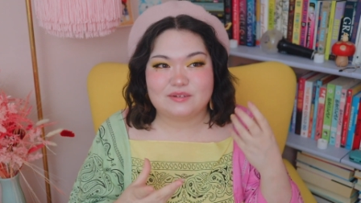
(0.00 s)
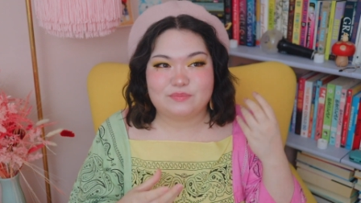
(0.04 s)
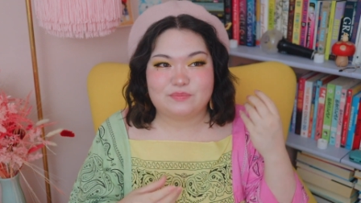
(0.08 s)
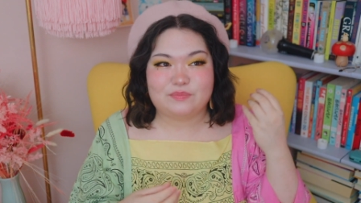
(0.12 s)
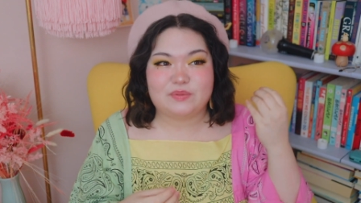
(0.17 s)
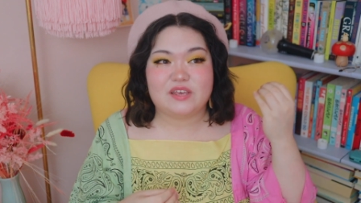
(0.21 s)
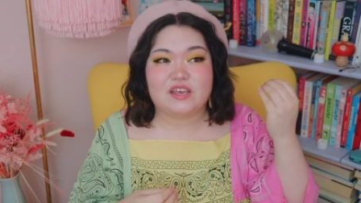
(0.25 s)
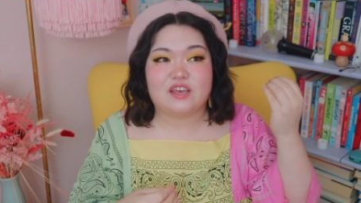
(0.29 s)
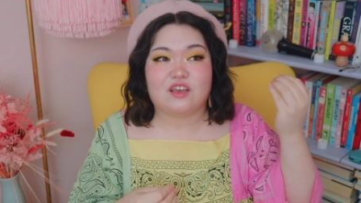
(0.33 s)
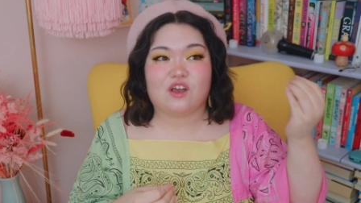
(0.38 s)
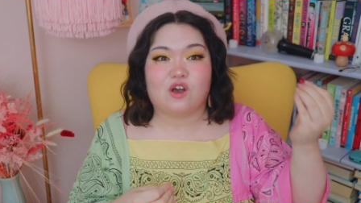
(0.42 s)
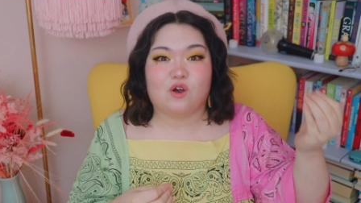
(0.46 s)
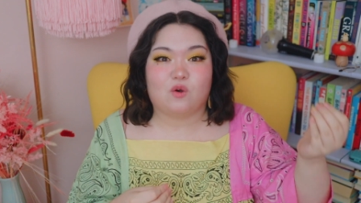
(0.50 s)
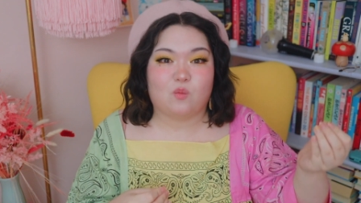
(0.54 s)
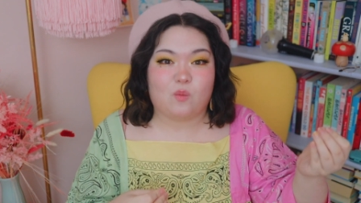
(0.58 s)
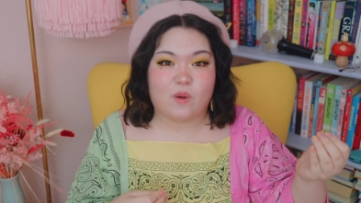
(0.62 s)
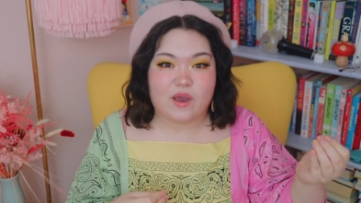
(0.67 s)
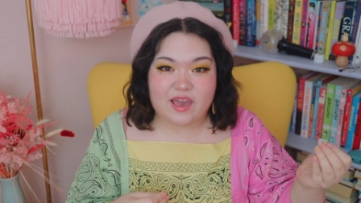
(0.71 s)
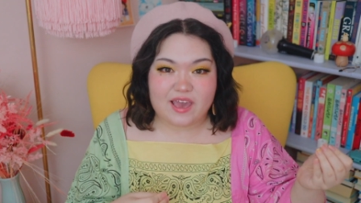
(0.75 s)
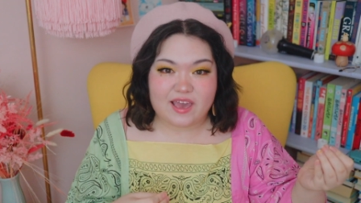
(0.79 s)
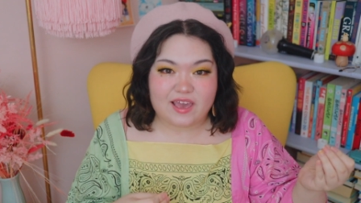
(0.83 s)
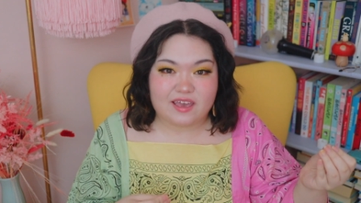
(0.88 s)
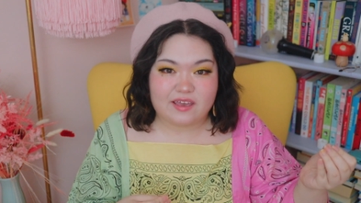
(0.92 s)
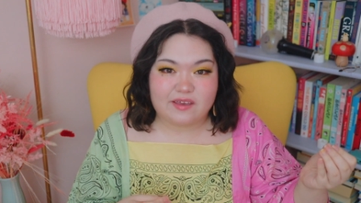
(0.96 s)
being
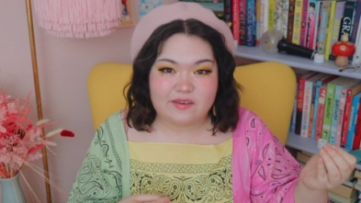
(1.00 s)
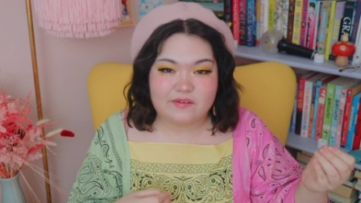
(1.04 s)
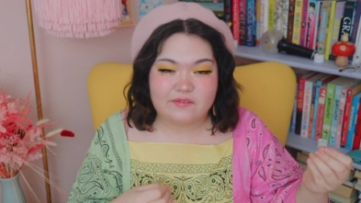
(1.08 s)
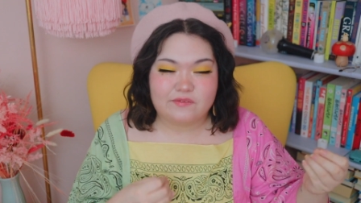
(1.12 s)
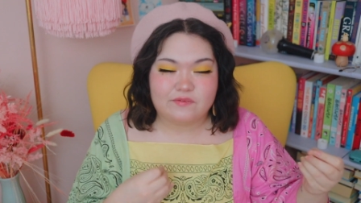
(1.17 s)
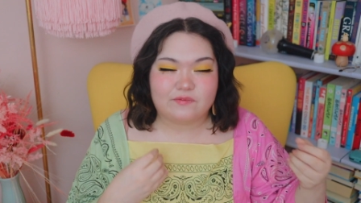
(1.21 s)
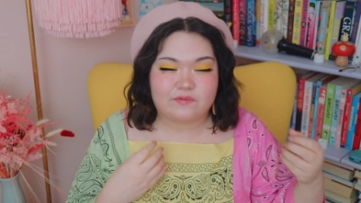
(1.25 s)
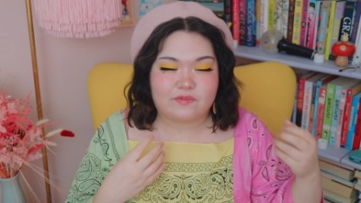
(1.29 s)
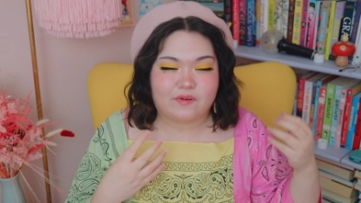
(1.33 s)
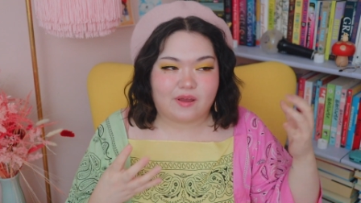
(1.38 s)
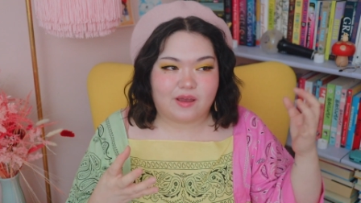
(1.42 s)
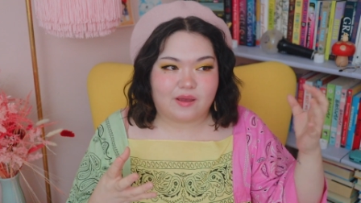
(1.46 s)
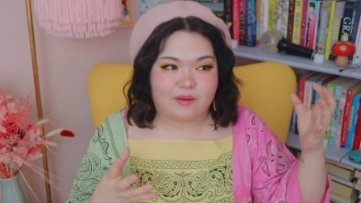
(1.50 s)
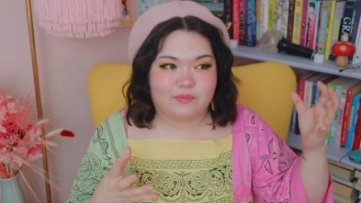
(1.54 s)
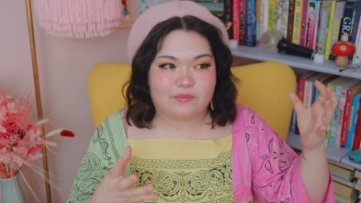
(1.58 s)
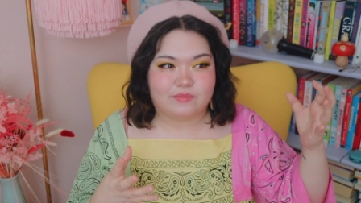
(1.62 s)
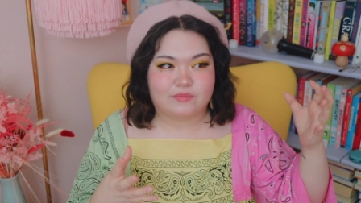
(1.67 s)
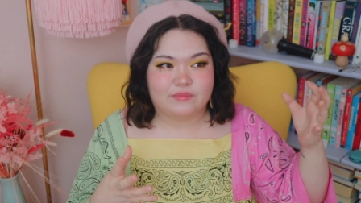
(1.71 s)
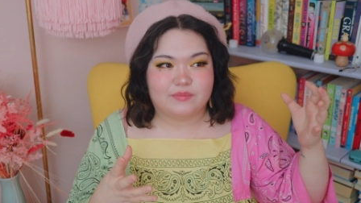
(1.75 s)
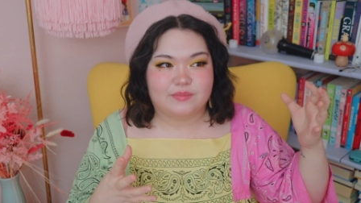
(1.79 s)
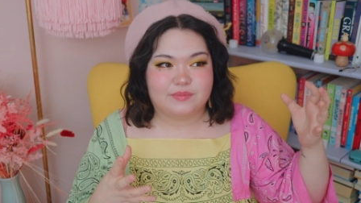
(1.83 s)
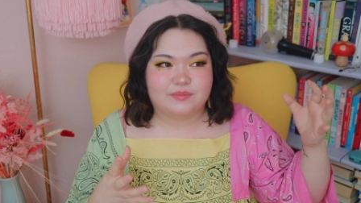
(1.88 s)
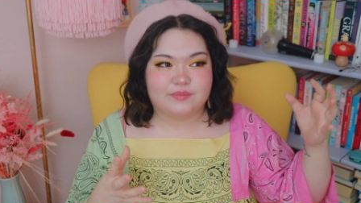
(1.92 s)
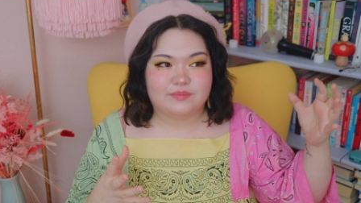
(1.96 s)
away
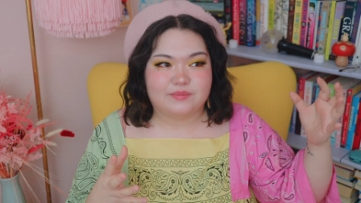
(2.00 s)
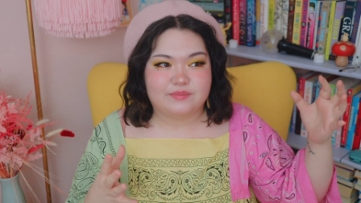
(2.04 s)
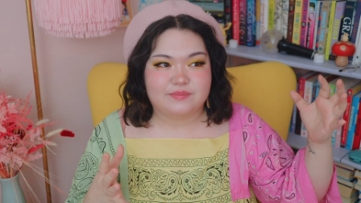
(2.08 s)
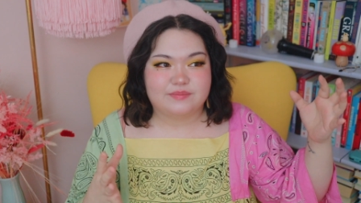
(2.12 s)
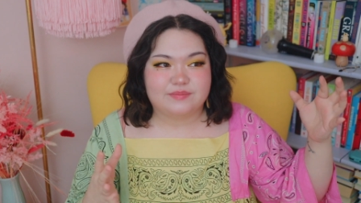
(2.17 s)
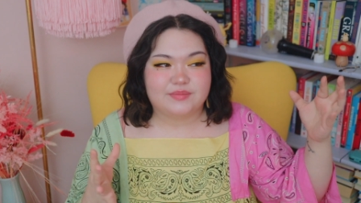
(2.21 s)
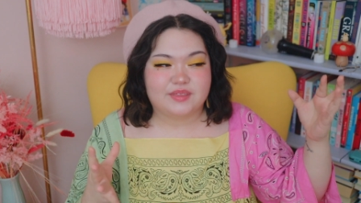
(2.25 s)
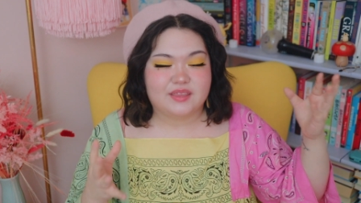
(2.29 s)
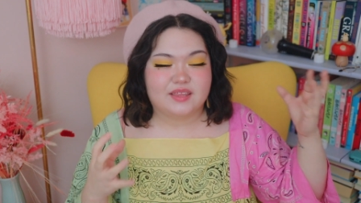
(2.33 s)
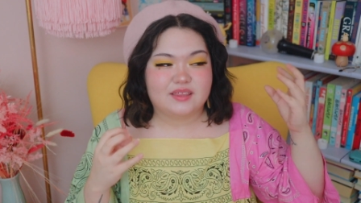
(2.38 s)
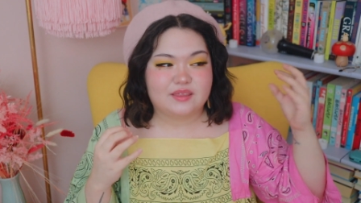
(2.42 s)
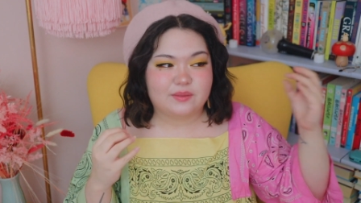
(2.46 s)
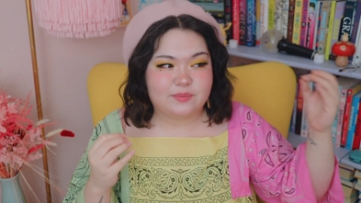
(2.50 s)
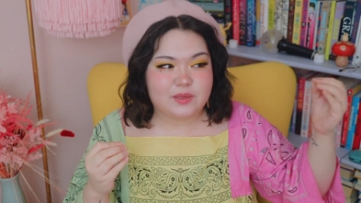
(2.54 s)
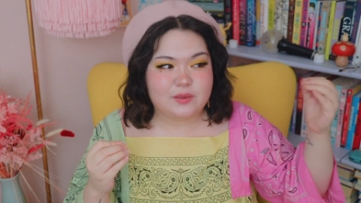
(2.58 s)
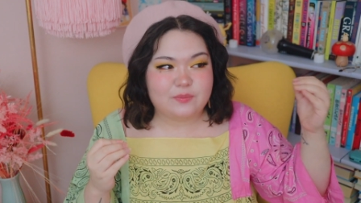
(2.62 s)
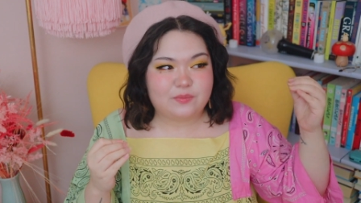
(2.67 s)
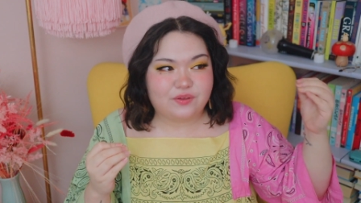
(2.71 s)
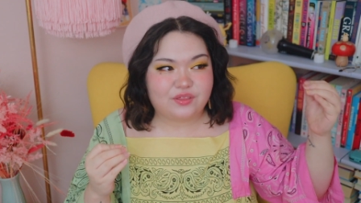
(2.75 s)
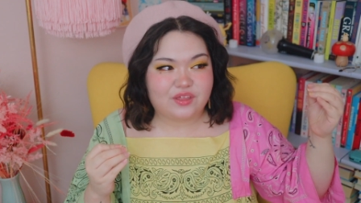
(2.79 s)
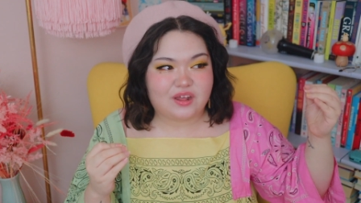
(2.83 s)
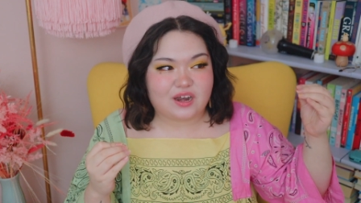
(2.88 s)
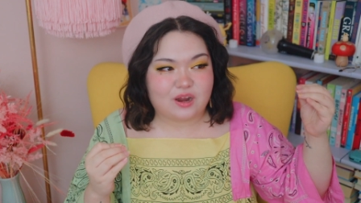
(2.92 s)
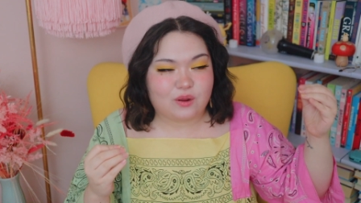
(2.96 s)
from the
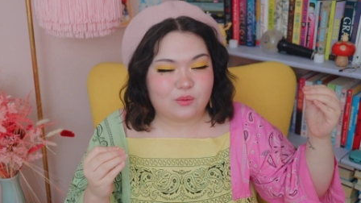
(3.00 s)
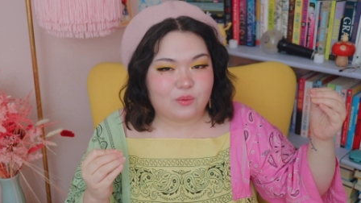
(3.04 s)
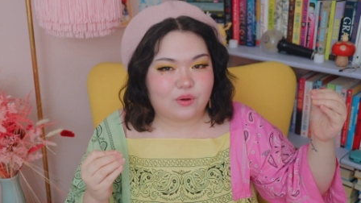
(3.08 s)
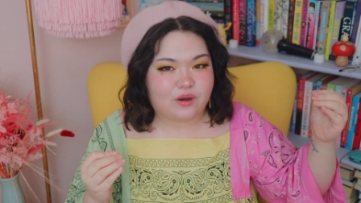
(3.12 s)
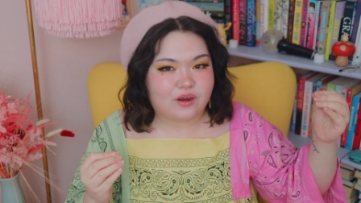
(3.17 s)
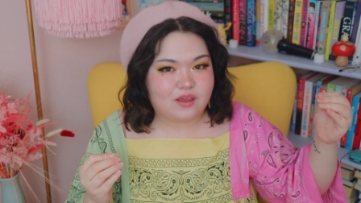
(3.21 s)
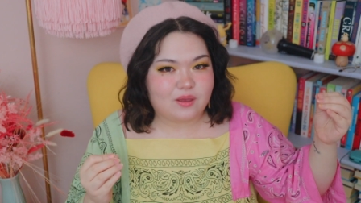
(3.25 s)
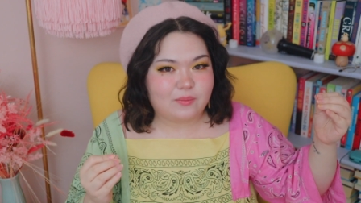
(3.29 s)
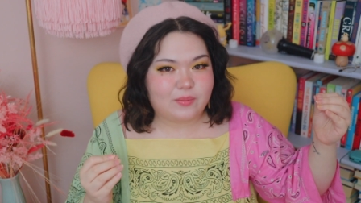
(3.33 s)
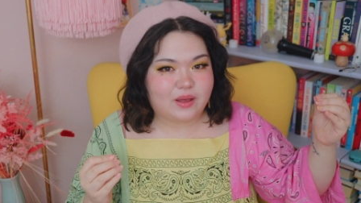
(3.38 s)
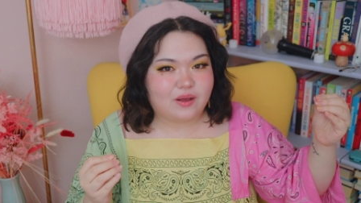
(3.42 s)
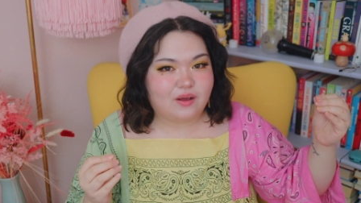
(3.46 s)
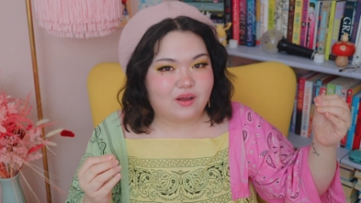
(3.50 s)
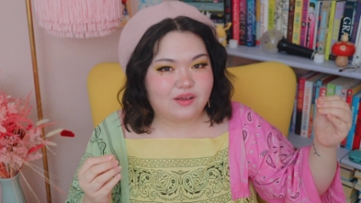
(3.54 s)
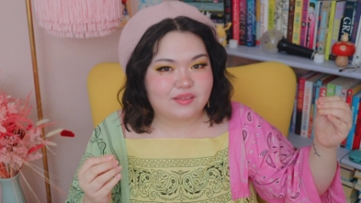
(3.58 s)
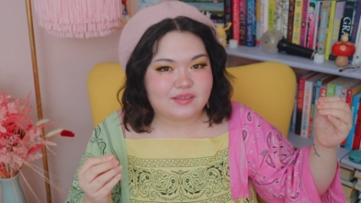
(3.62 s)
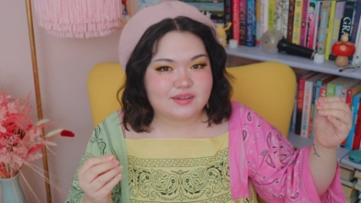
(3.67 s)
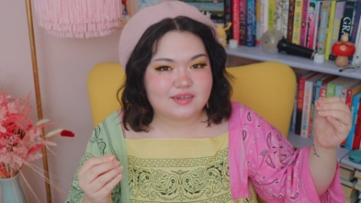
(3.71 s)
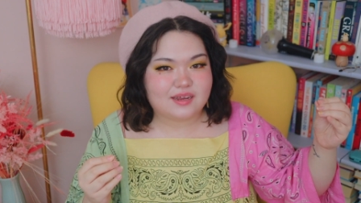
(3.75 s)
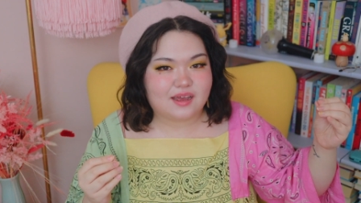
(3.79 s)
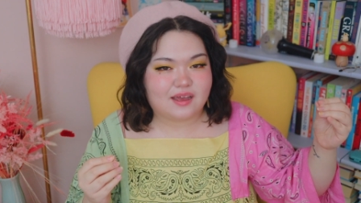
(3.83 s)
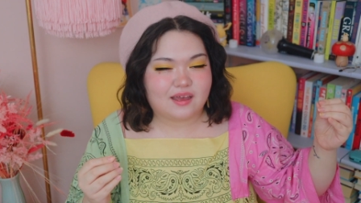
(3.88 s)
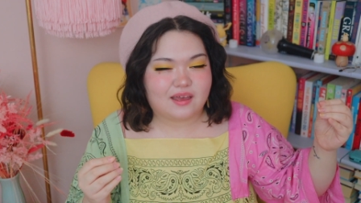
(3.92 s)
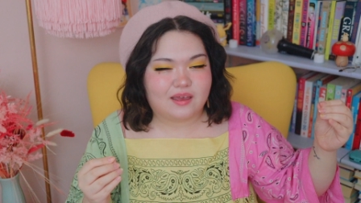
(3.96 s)
people that I worry about all the
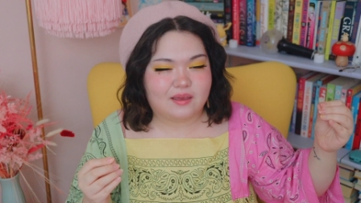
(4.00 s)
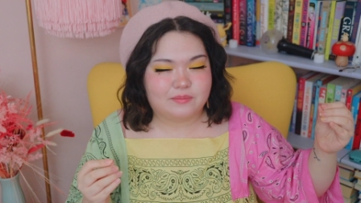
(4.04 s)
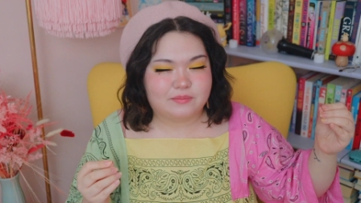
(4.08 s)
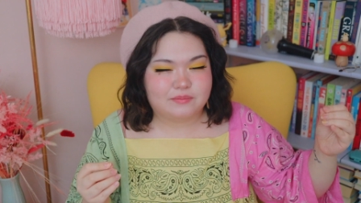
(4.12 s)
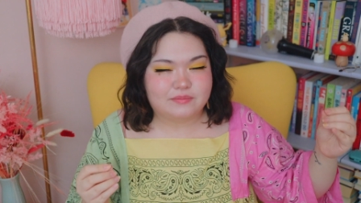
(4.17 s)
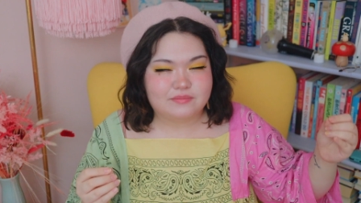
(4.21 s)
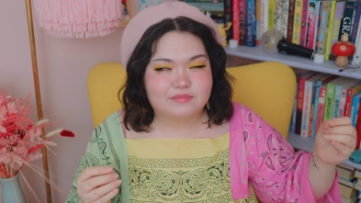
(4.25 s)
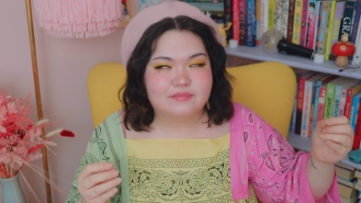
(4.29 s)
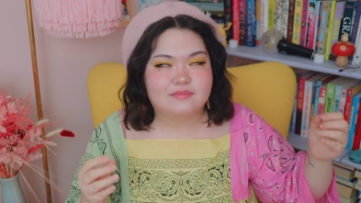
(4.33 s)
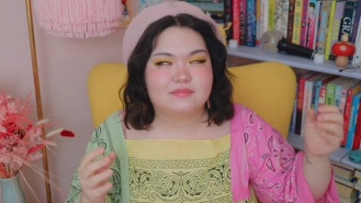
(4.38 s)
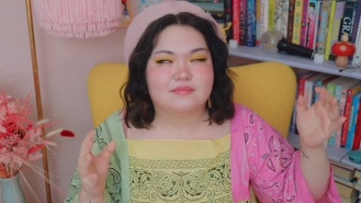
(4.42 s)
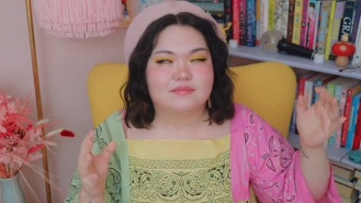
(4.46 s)
time